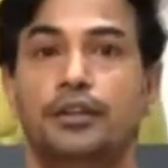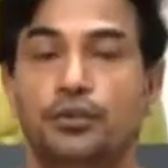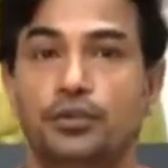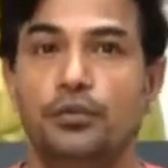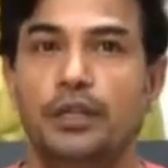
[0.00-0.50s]

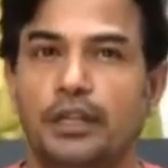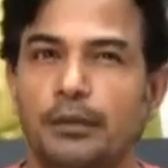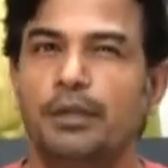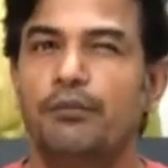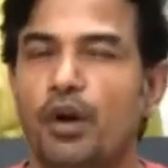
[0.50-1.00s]
you do a
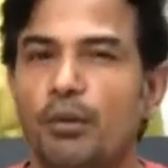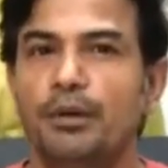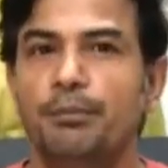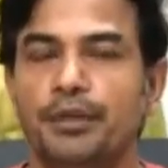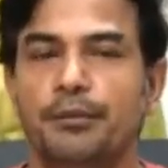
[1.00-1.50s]
little bit warm
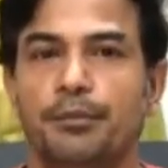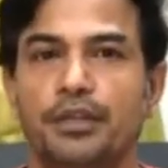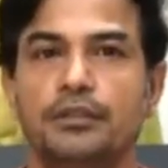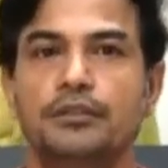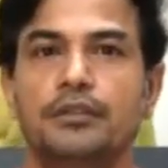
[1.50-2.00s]
up,
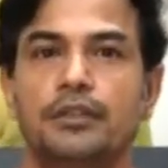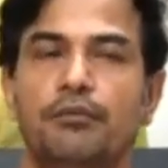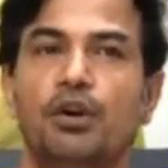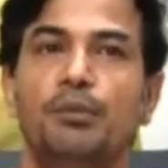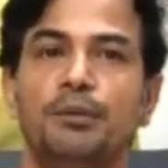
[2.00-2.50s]
because the
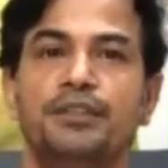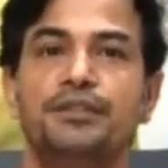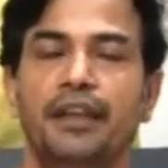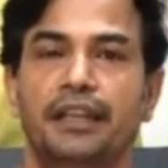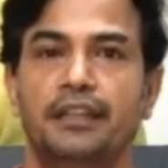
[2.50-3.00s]
warm up is
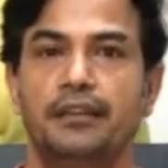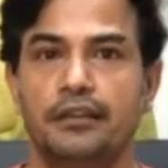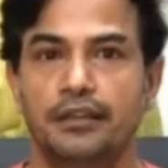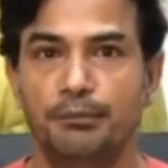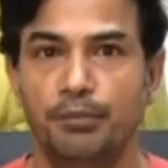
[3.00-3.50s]
very
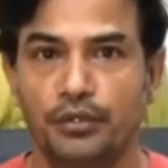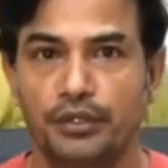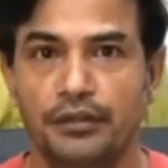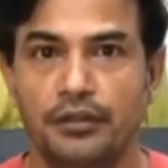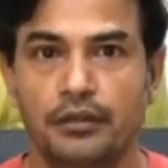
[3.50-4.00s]

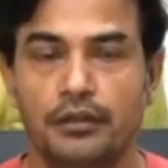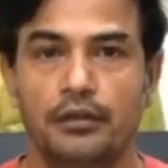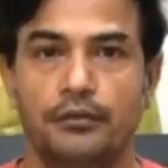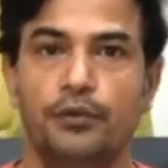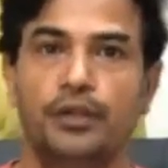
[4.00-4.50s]
important
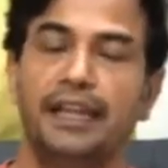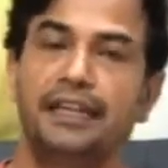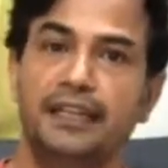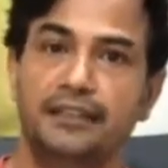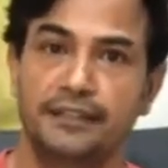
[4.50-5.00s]
for
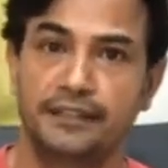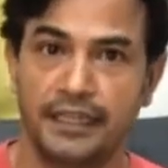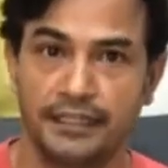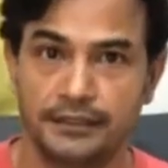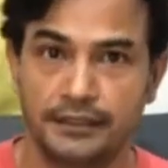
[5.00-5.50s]
any
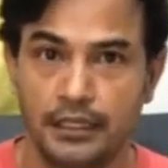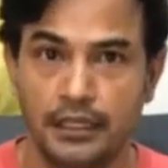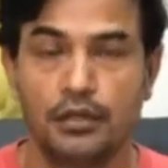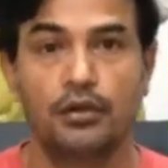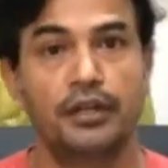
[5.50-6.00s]
exercise
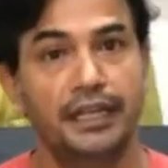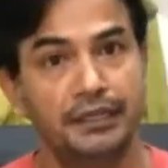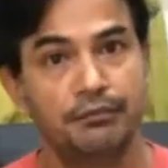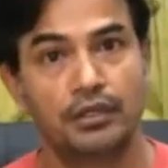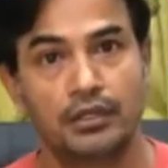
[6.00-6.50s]
or any
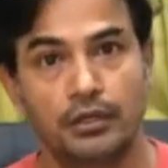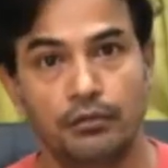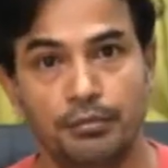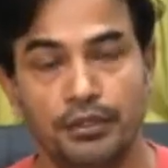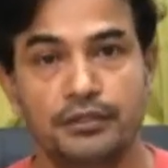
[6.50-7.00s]

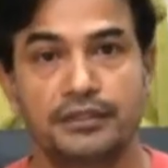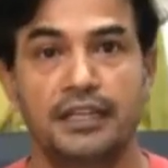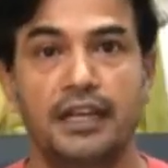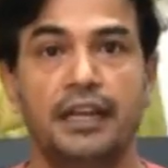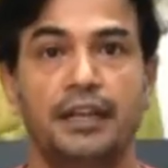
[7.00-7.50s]
workout,
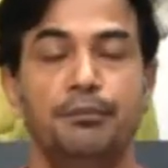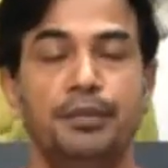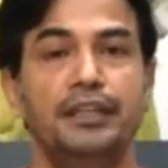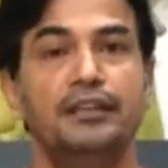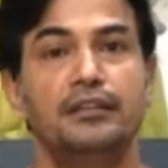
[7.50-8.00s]
because I've
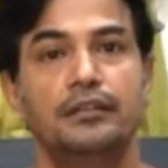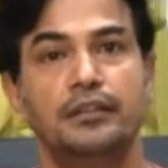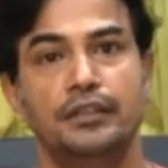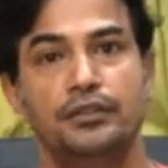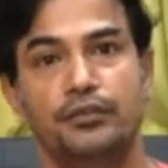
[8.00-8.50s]
been
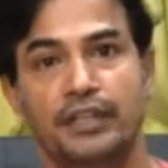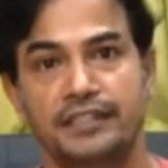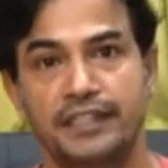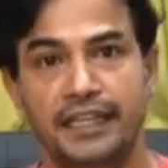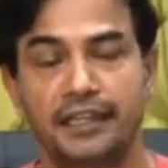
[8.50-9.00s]
into
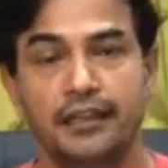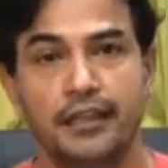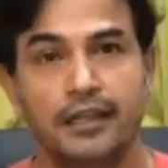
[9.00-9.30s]
wrestling.